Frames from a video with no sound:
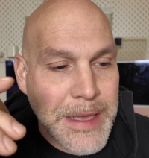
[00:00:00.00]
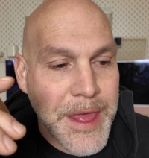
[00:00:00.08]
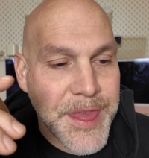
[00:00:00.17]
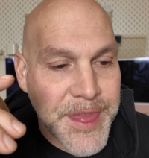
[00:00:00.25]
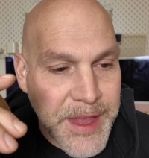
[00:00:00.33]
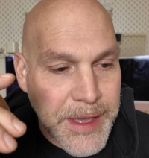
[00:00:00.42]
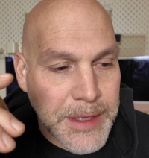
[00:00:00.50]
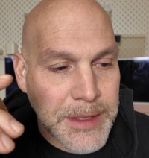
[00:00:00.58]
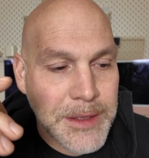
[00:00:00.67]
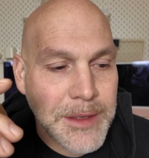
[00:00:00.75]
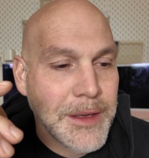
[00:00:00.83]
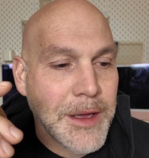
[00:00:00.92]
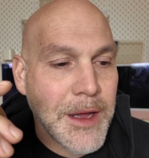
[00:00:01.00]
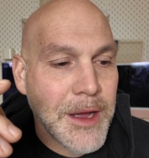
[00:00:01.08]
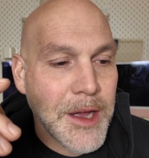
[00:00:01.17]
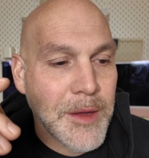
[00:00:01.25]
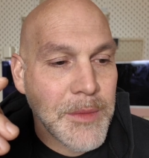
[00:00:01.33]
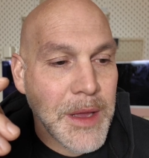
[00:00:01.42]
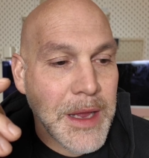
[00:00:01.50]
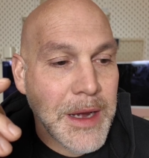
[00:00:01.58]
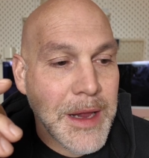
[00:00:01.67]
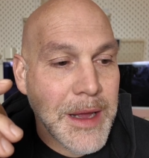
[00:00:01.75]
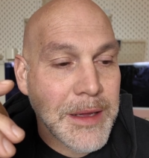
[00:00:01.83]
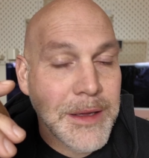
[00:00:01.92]
thing,
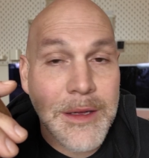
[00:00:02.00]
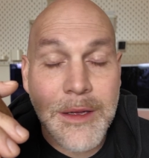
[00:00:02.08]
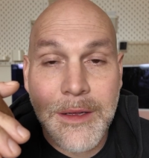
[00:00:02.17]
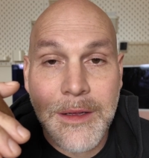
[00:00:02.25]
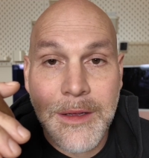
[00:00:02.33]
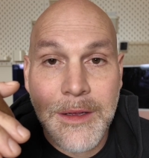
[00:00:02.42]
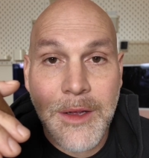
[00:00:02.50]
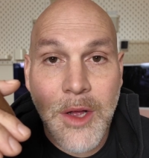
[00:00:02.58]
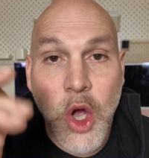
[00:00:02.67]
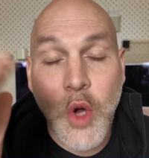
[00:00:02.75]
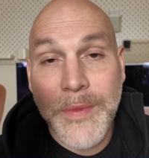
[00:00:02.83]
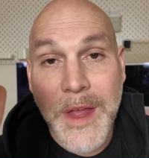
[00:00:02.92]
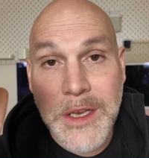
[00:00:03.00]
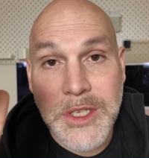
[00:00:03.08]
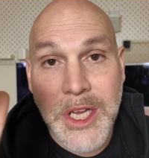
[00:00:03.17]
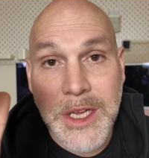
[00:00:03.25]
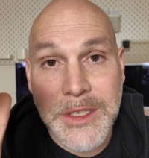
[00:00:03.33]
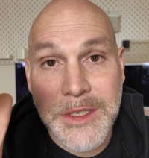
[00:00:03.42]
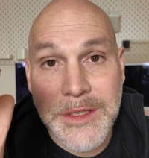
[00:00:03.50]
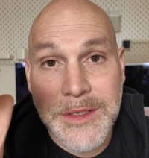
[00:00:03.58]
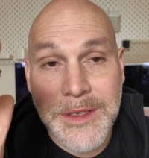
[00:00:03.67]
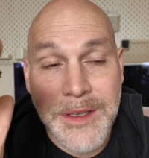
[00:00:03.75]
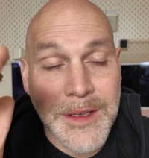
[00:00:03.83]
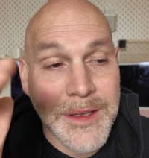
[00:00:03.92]
and I hope that
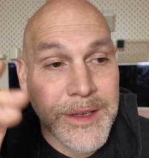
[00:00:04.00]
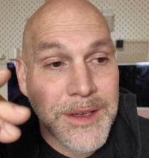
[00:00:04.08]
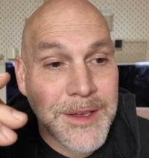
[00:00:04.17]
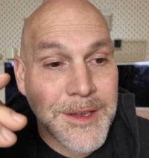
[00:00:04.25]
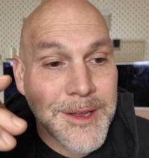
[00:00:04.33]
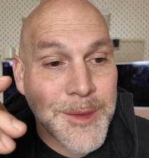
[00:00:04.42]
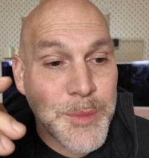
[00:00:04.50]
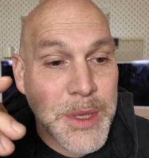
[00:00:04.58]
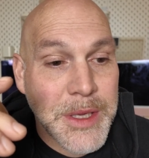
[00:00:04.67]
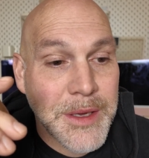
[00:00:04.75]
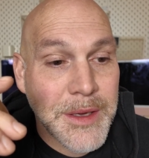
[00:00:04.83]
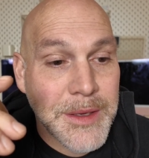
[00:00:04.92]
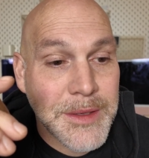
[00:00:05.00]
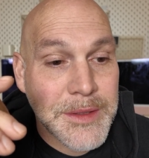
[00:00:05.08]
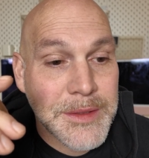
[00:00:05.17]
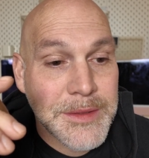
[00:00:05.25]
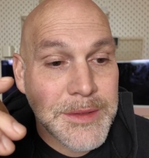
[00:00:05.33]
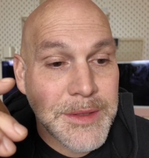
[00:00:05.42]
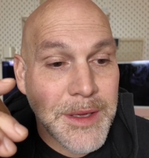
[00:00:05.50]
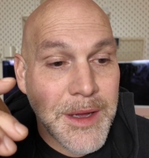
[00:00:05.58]
changes because